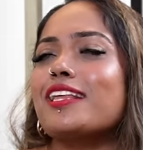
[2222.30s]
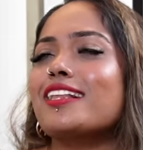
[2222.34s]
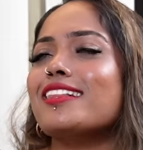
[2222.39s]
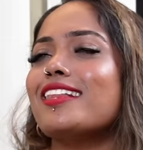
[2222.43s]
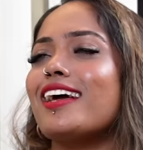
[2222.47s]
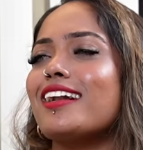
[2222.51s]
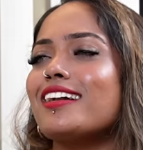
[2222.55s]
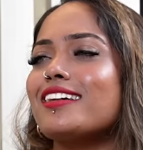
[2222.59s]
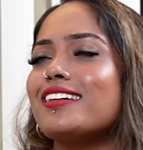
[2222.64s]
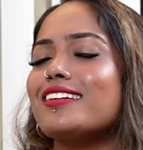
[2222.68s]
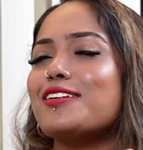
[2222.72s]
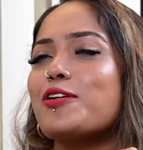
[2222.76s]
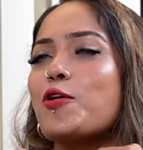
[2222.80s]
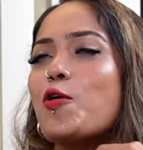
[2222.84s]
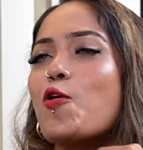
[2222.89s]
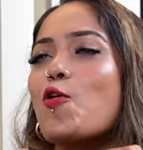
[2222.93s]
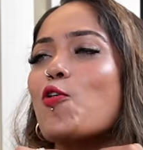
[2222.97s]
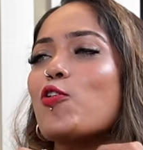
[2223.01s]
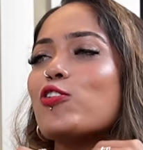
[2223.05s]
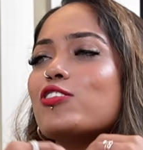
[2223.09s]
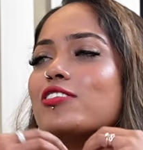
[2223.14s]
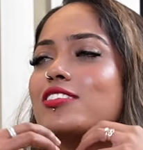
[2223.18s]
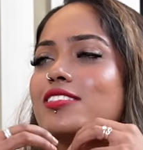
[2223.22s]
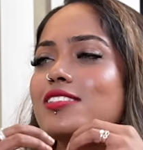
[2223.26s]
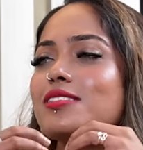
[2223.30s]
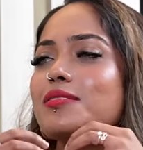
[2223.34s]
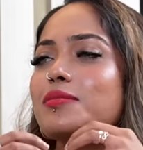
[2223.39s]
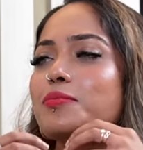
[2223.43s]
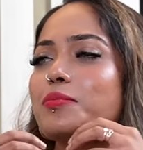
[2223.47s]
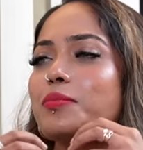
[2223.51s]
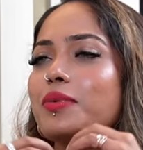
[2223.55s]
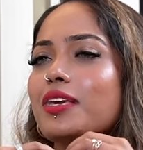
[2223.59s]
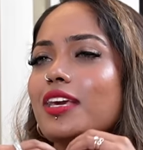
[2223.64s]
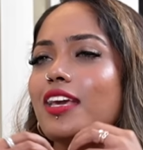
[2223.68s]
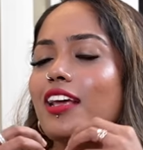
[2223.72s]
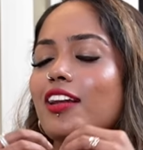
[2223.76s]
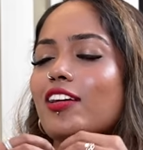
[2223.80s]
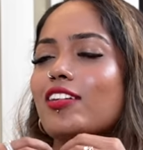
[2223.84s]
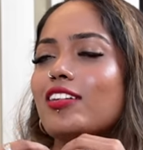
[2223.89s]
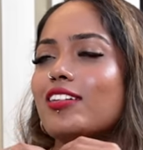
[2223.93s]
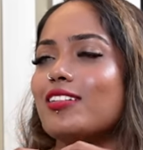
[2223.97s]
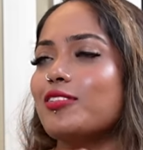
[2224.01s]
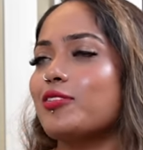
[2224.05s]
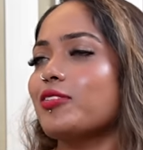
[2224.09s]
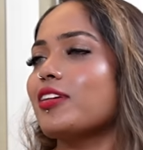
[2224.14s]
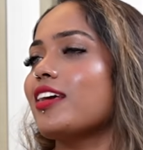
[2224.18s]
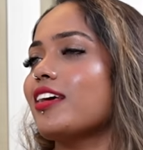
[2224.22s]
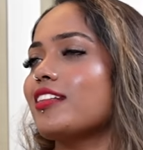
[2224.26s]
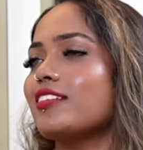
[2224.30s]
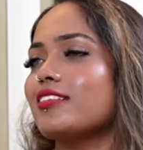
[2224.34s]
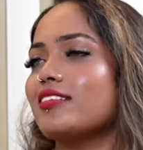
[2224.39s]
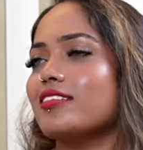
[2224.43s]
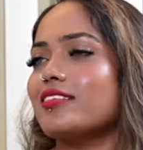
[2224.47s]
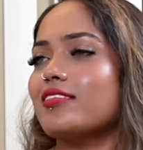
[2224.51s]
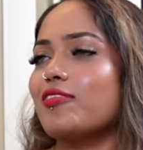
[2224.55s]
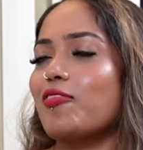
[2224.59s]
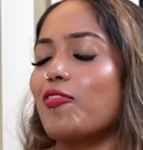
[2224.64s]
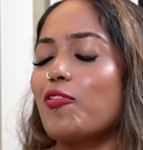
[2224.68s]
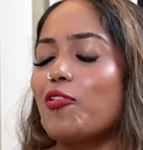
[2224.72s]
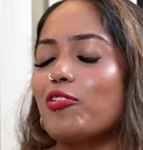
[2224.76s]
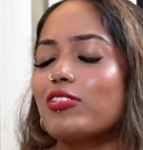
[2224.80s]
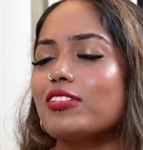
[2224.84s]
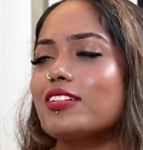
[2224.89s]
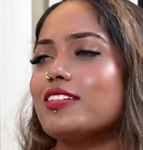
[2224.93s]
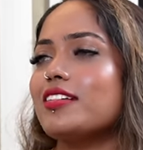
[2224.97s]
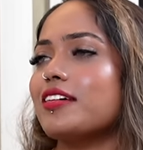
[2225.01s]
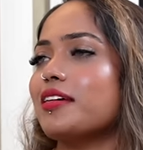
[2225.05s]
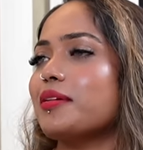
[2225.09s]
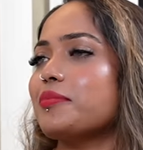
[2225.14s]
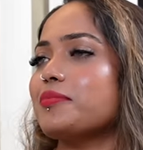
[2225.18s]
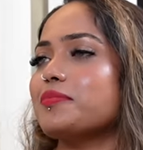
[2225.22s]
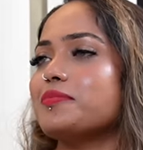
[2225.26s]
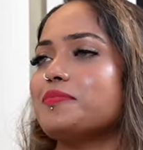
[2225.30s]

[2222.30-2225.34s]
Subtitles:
that holds me and her together all the time.